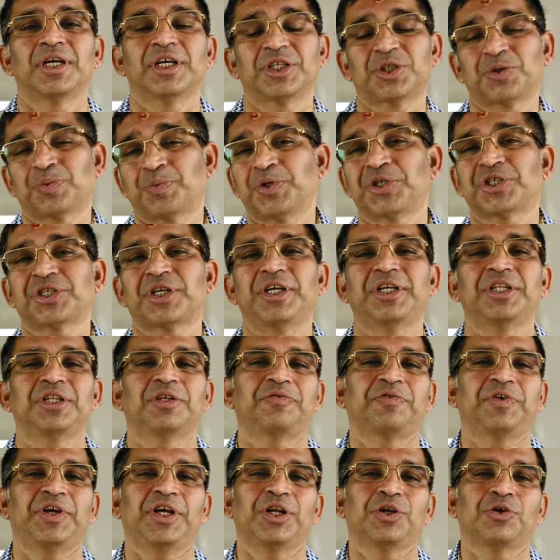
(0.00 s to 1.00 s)
especially in the
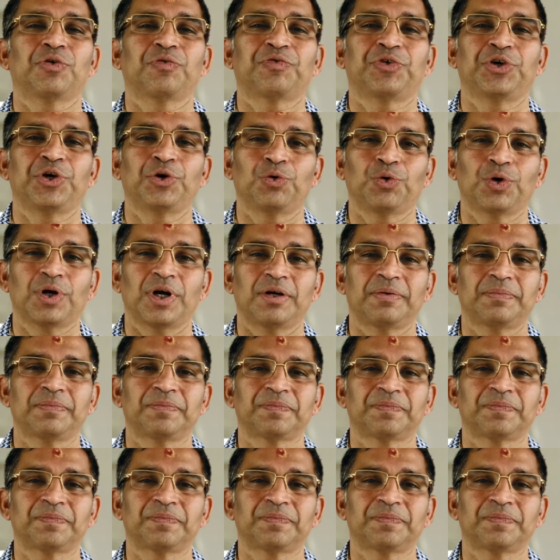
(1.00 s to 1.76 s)
field of yoga.